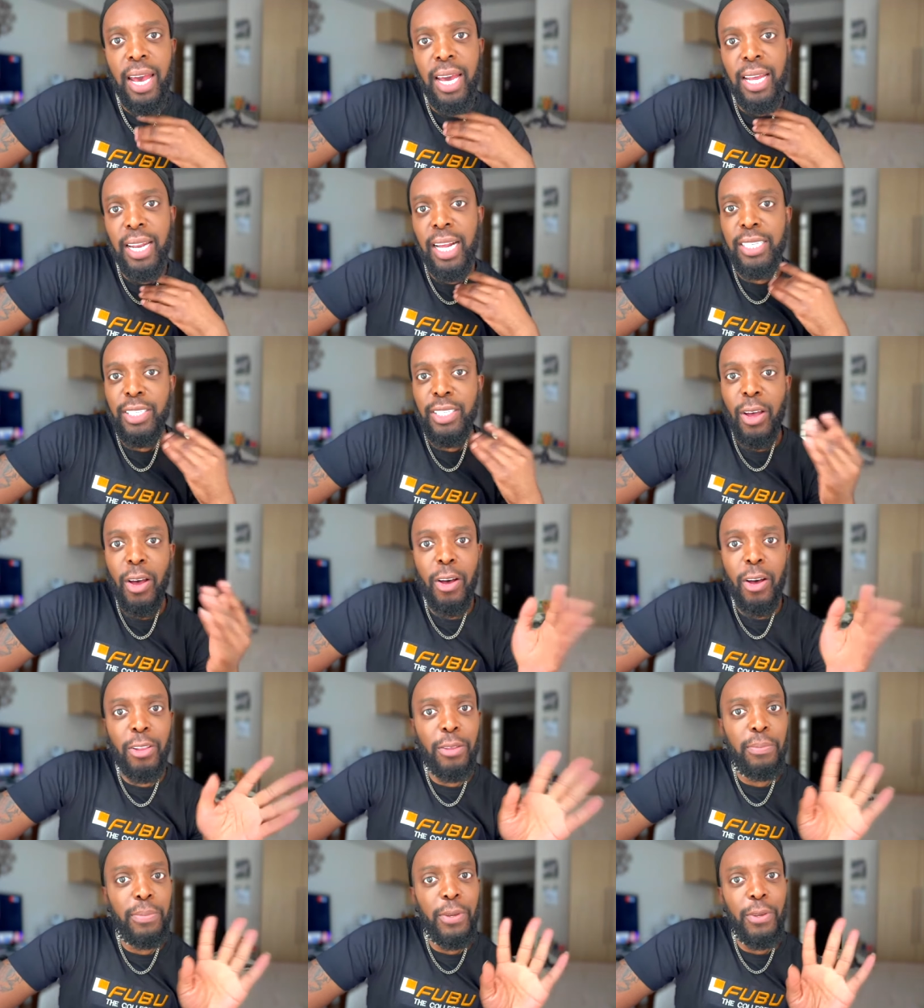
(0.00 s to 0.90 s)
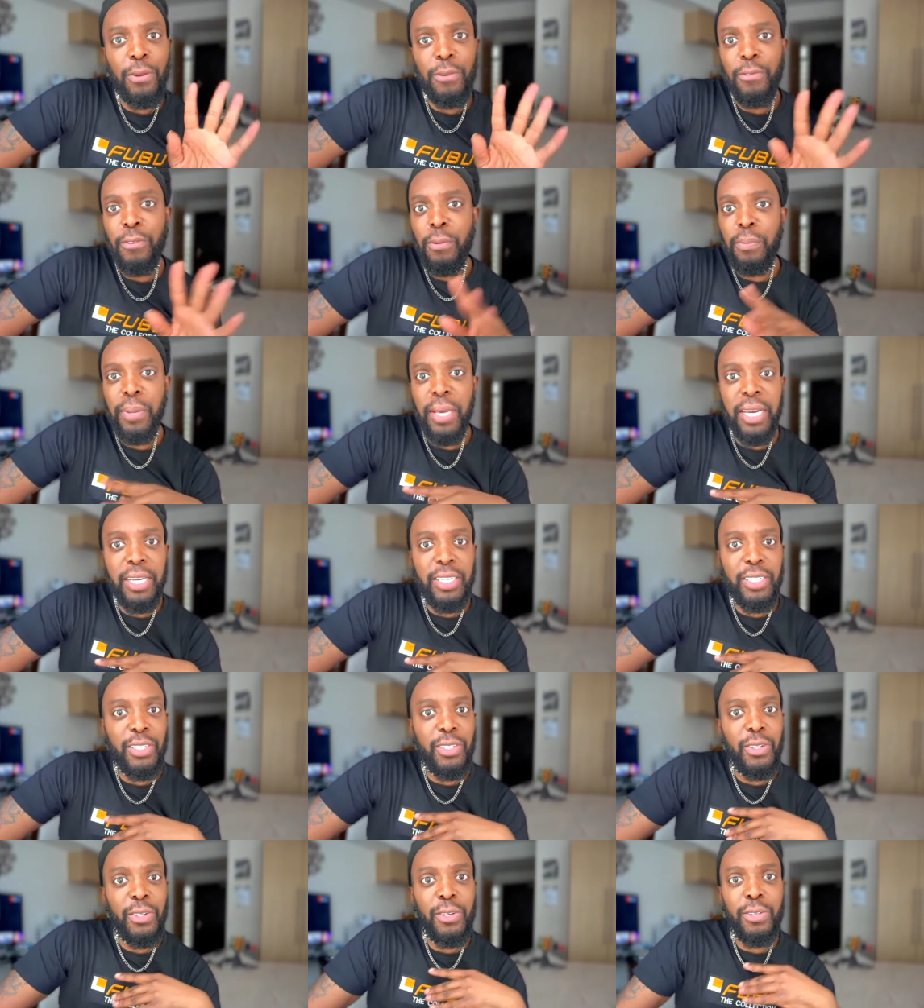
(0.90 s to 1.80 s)
and I saw the beautiful
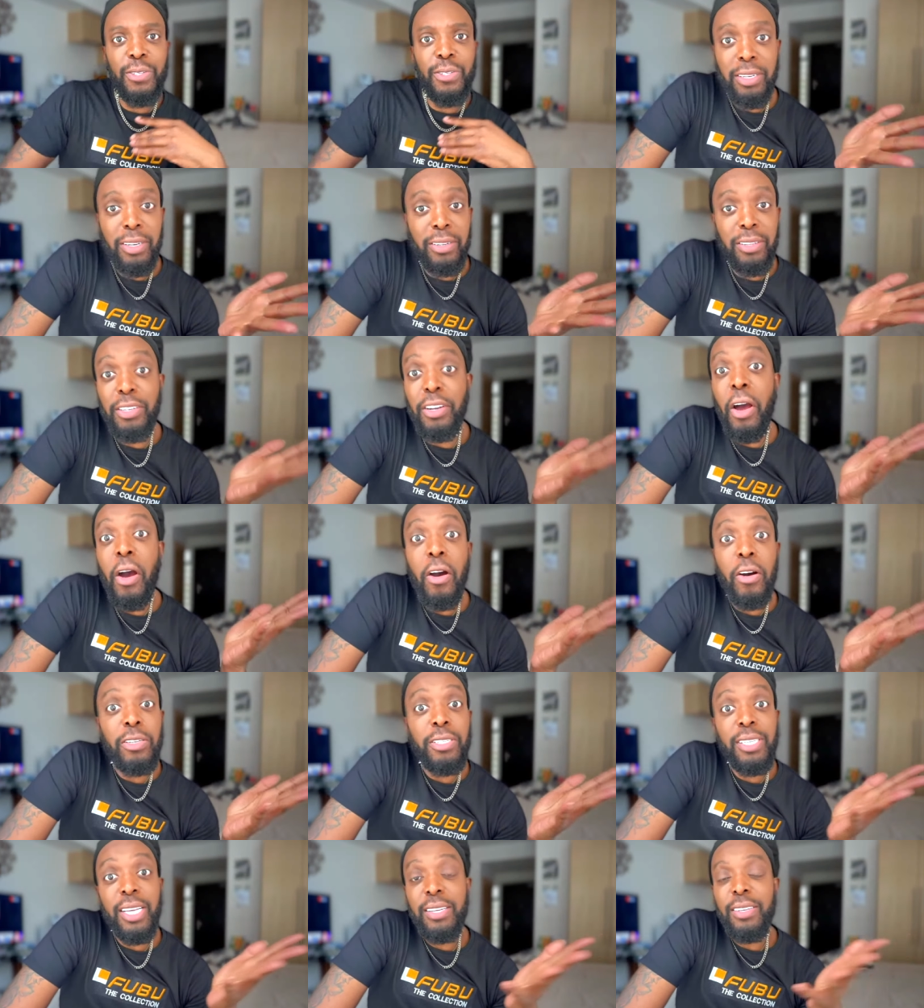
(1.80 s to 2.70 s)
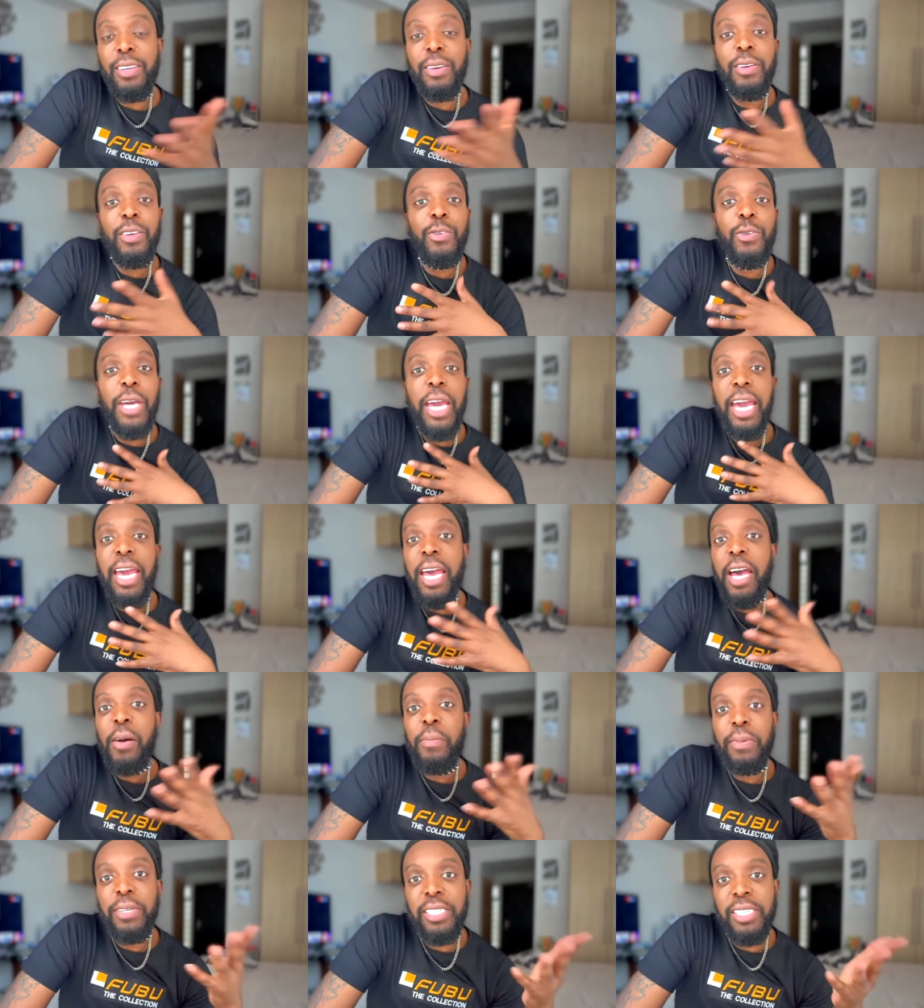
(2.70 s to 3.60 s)
pictures, the dolls. You can't
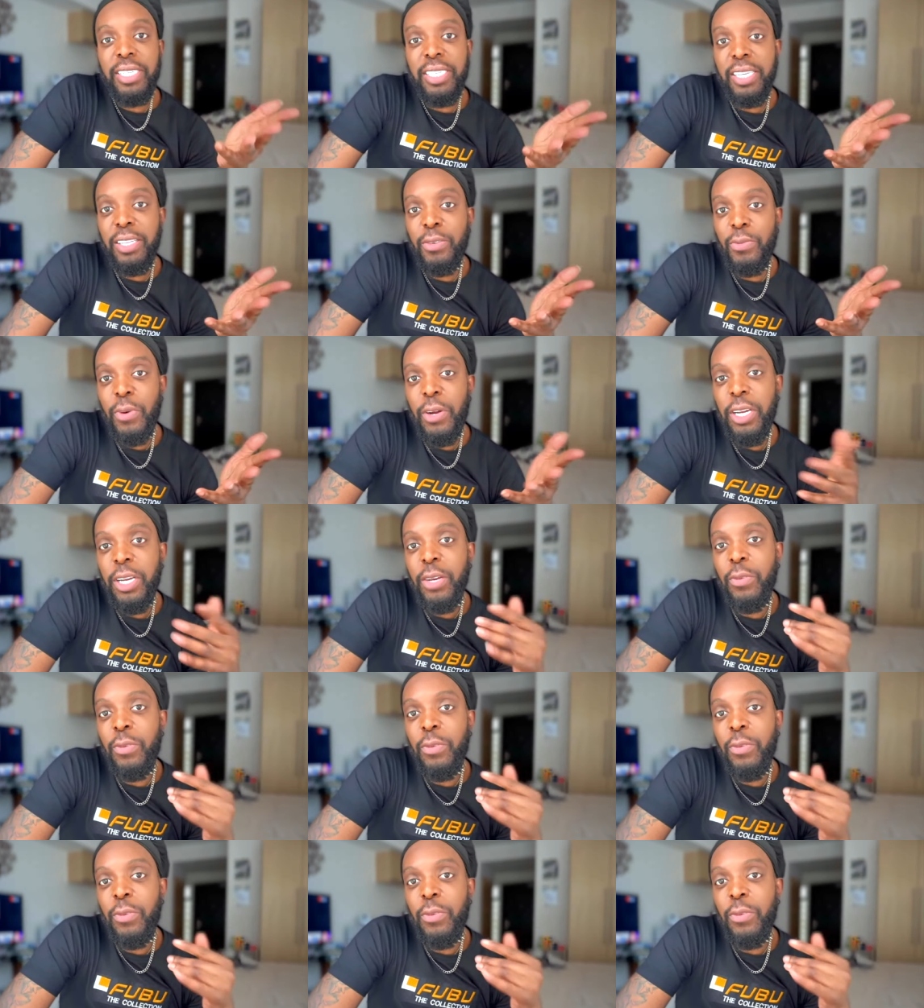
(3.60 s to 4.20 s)
help but to see the work